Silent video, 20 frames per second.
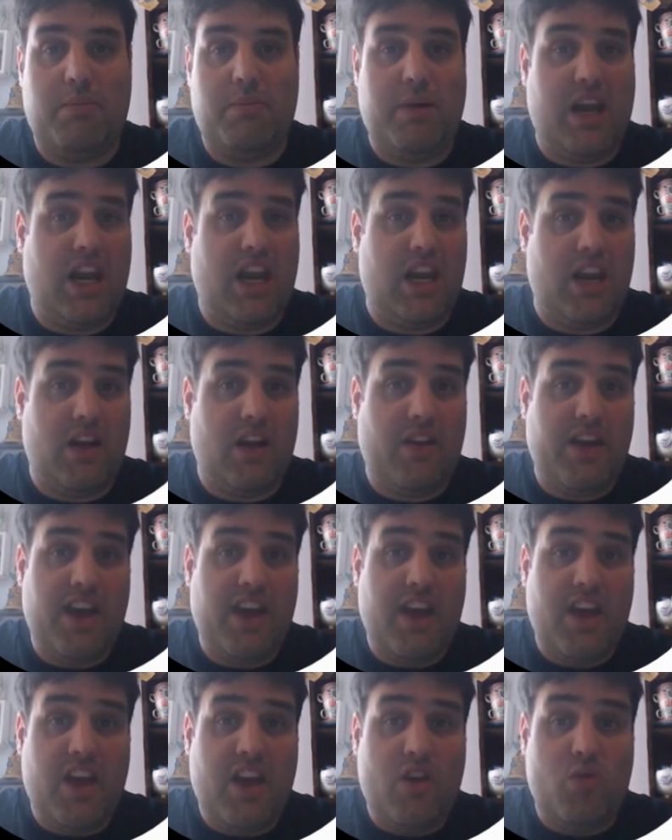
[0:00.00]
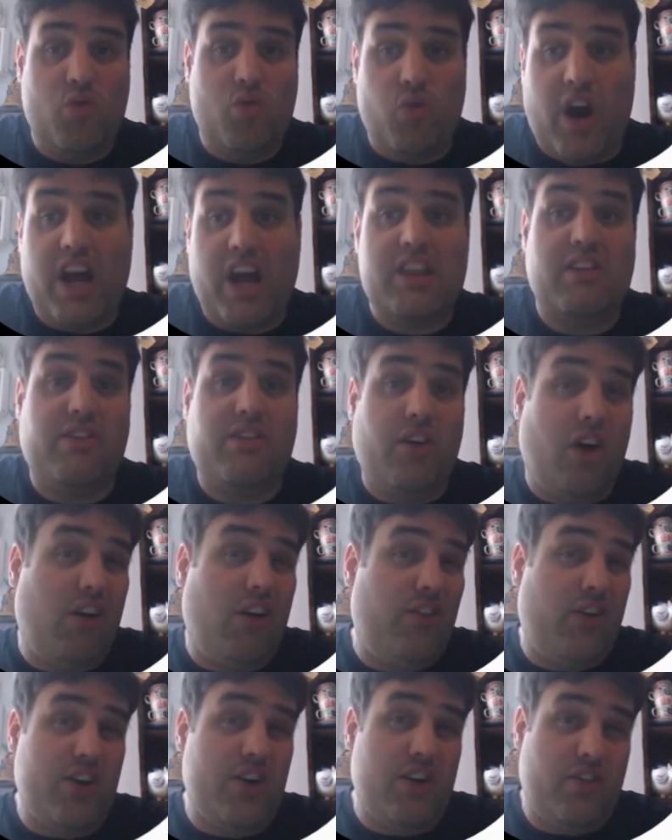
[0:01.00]
been right at the
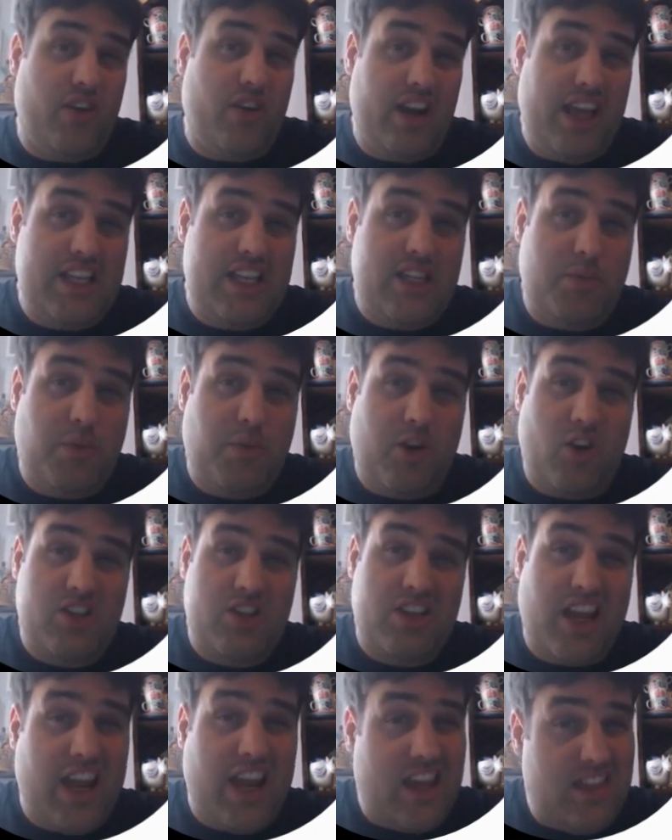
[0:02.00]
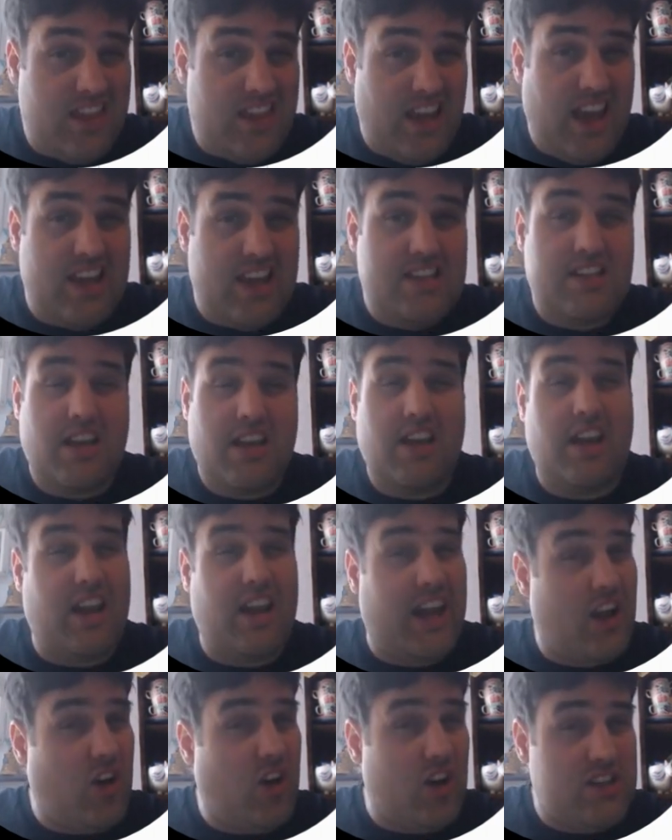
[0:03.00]
forefront of releasing products like this and
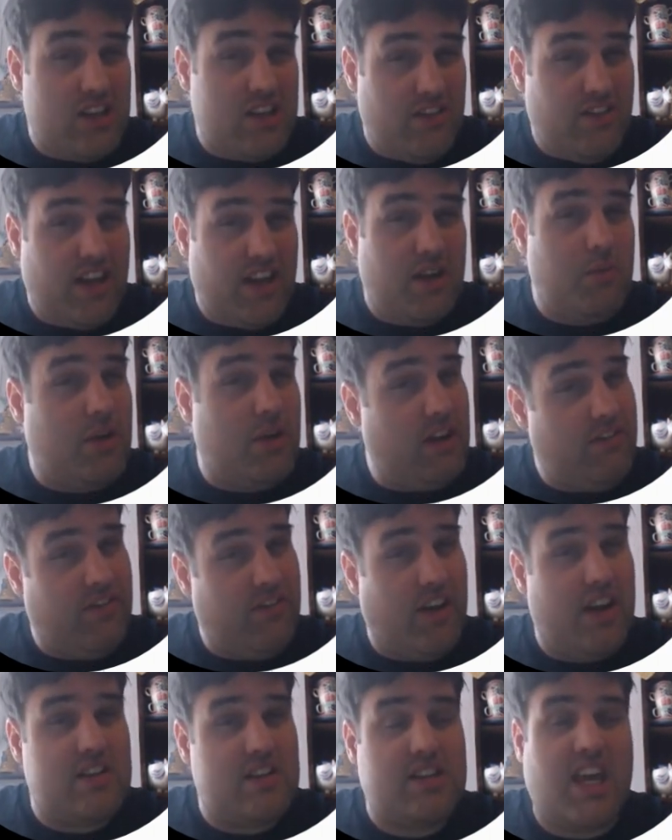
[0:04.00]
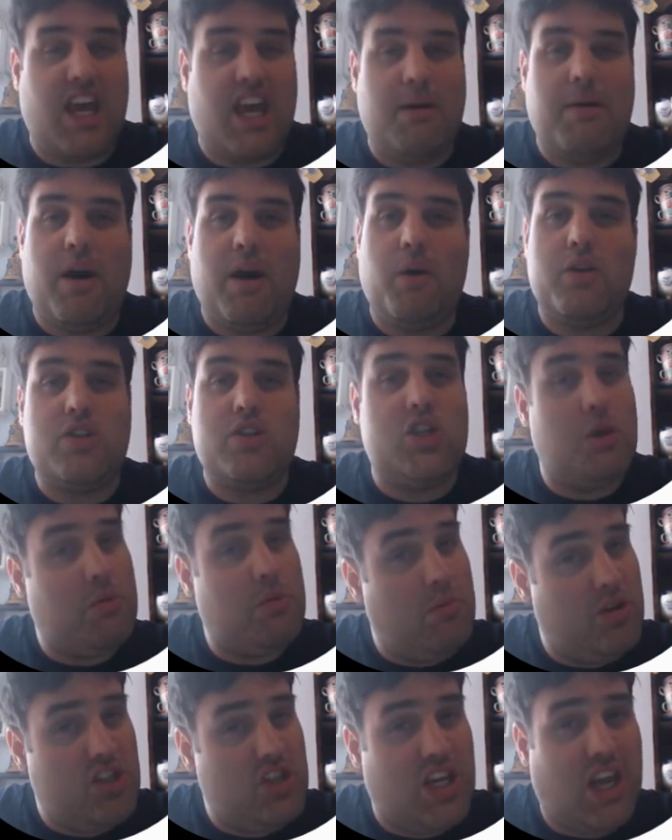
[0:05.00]
like content development when it first came out, and
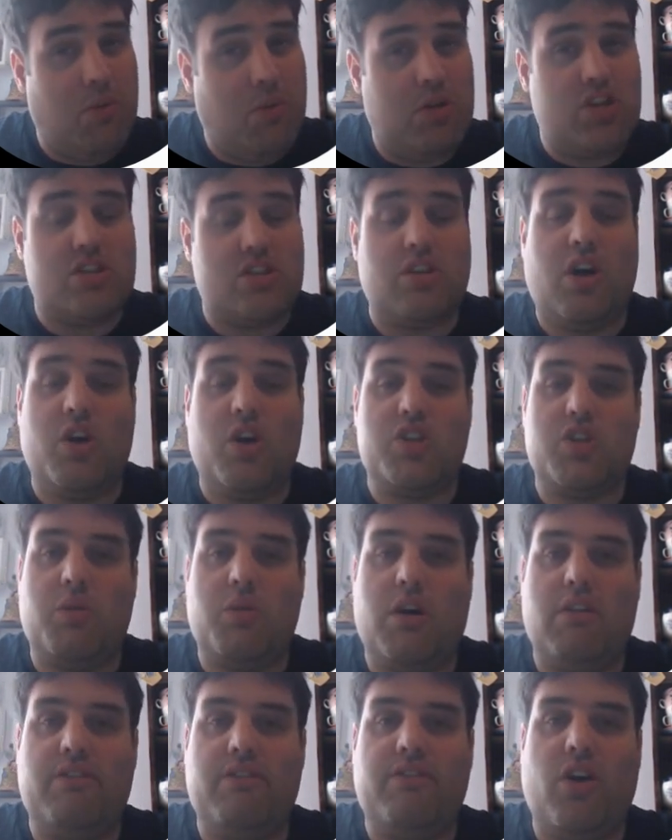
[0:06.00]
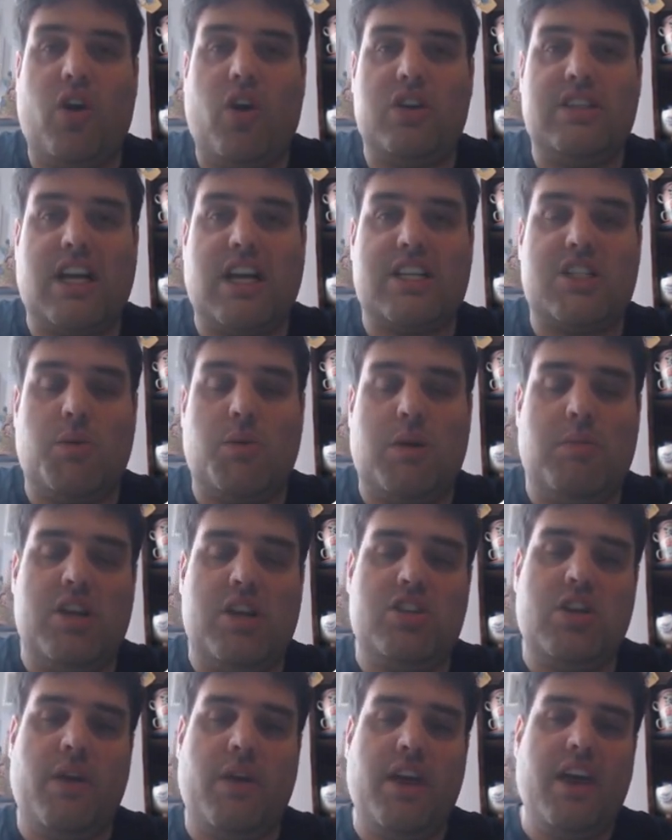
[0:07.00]
Super Machine, which is also out for text to
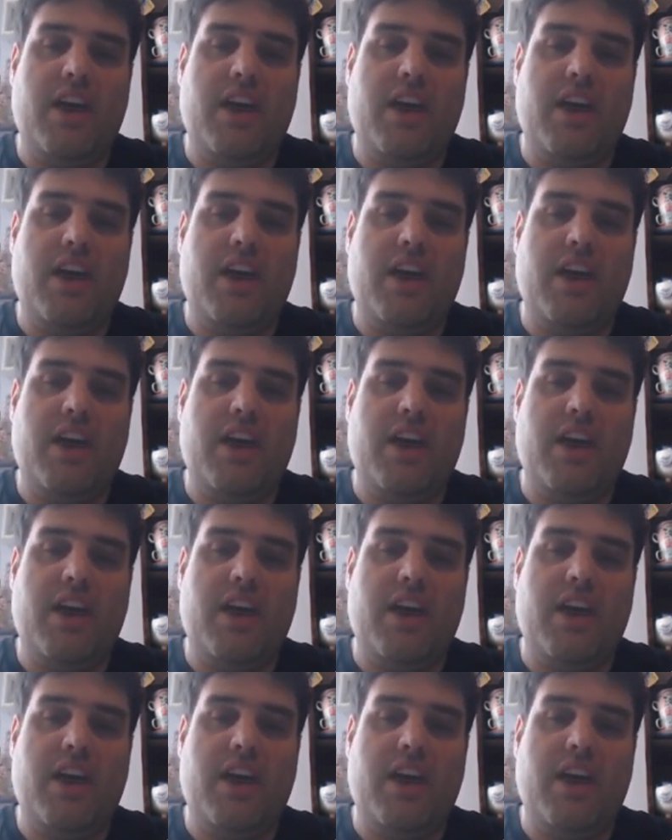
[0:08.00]
image.